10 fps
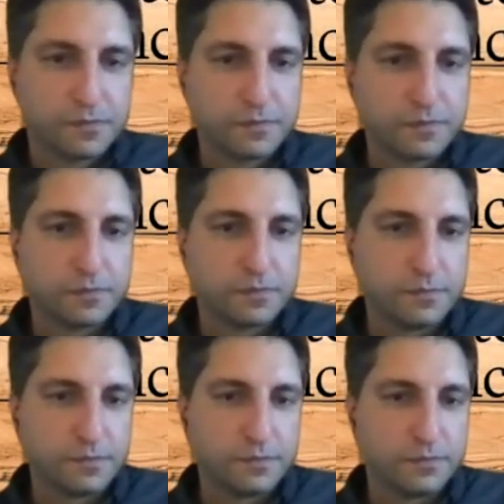
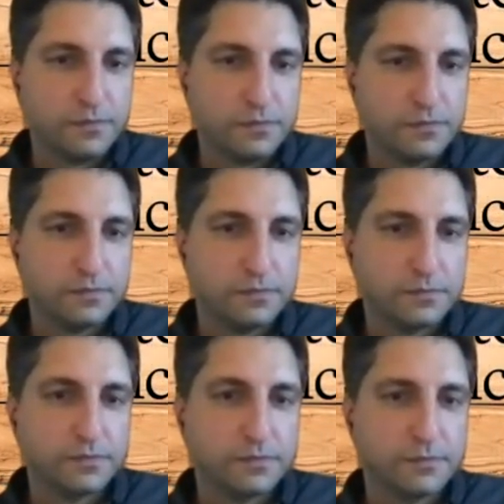
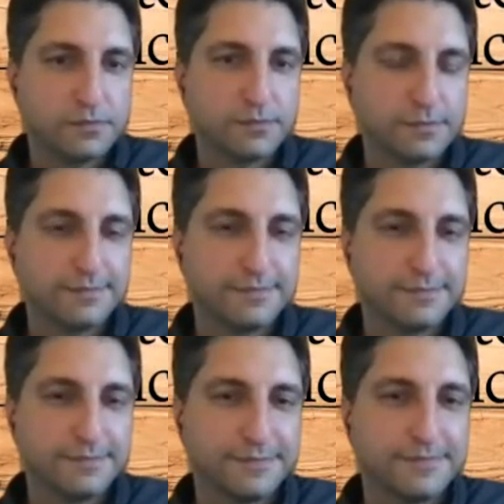
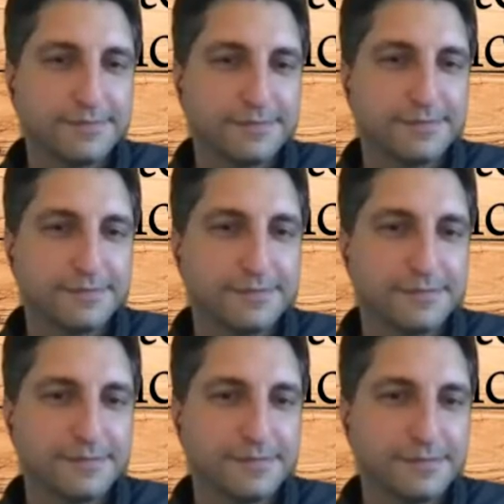
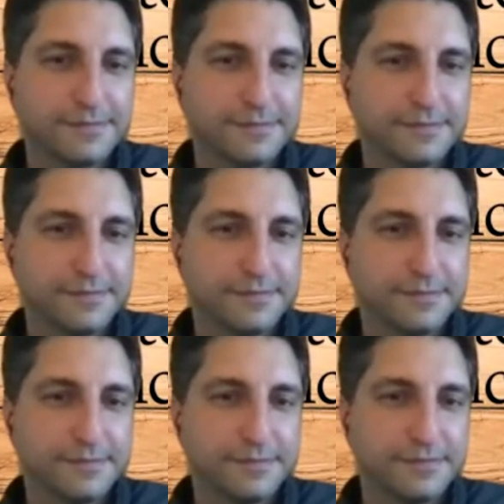
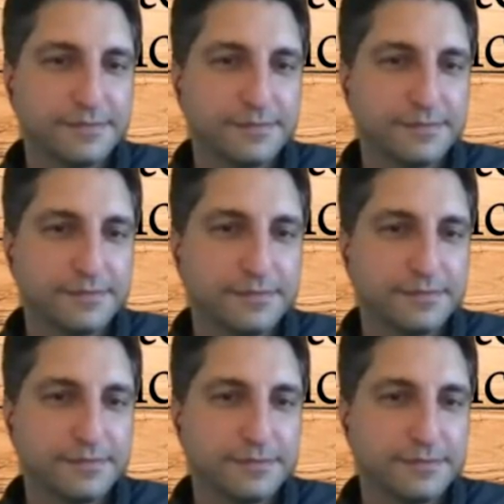
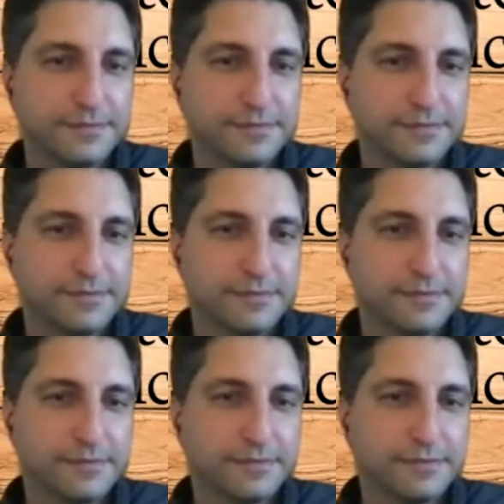
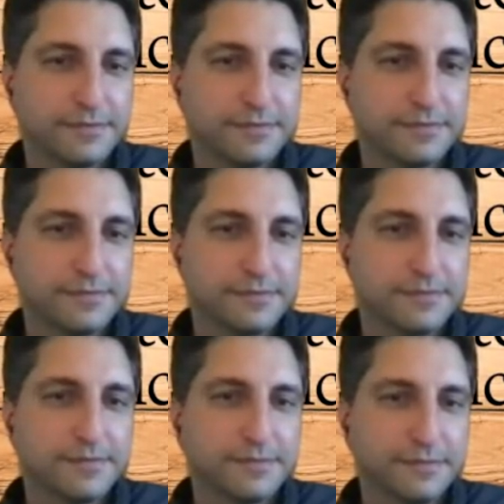
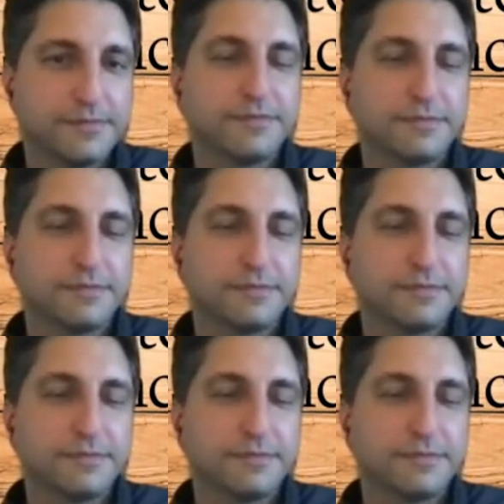(silent)